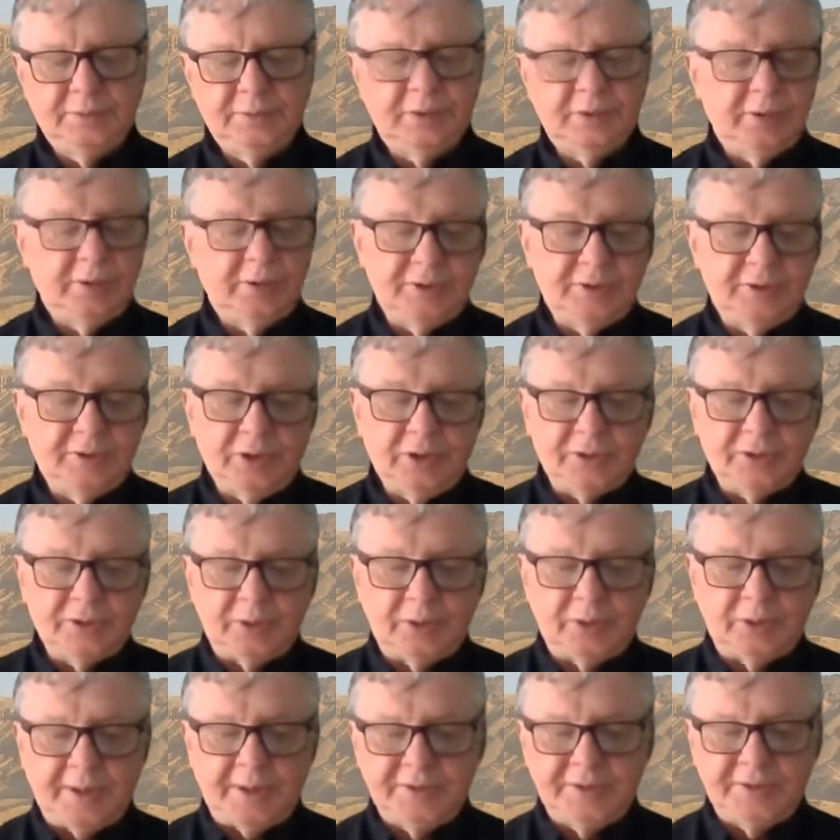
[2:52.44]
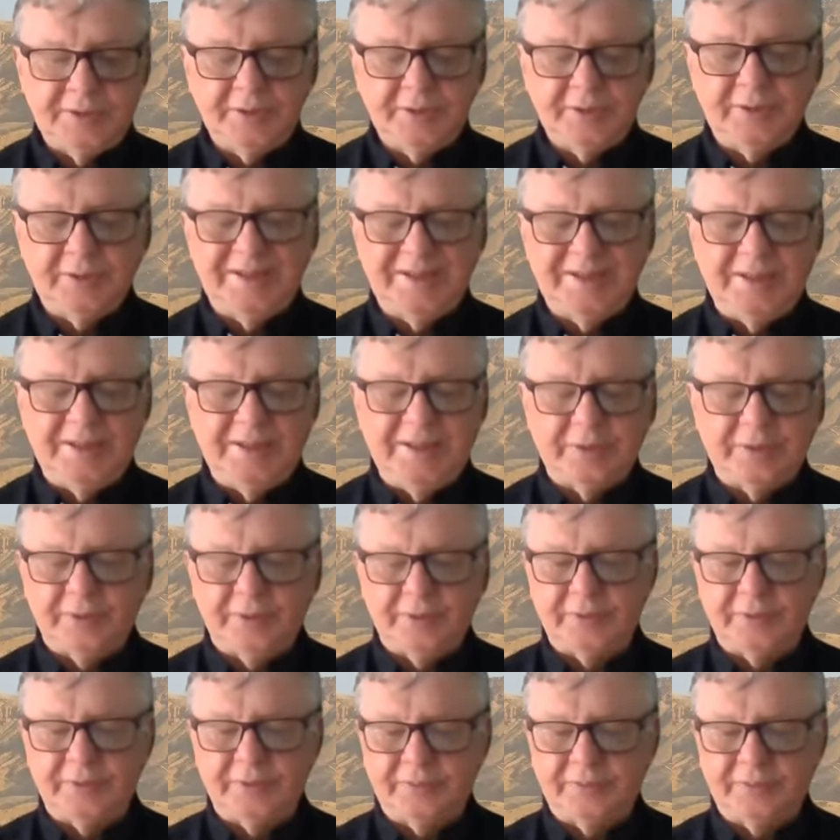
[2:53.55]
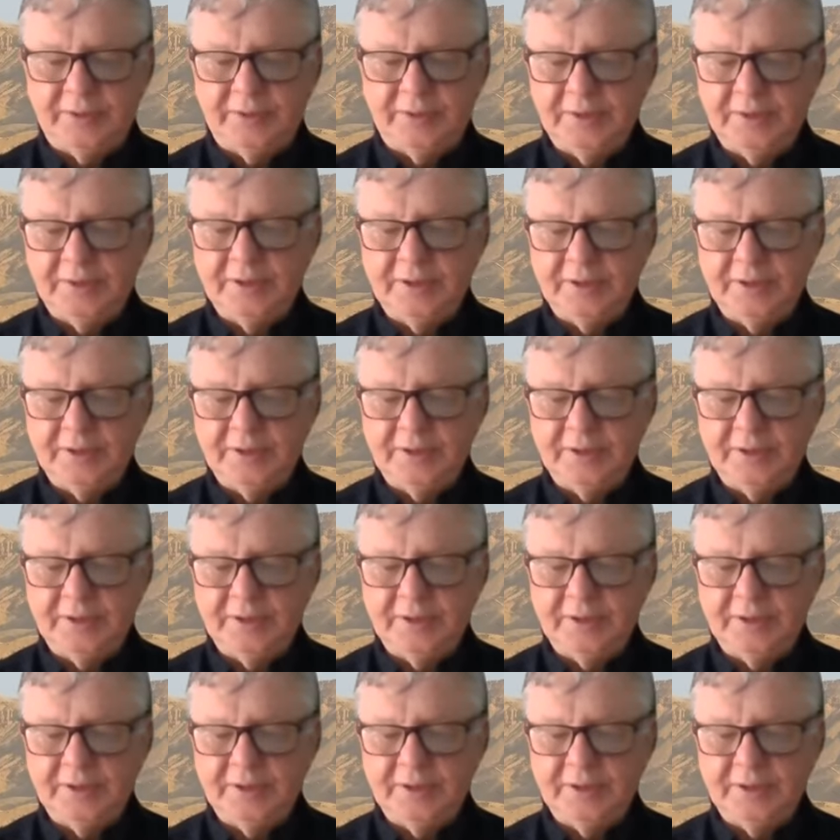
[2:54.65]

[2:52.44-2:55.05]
And she also adds, in the key to theosophy,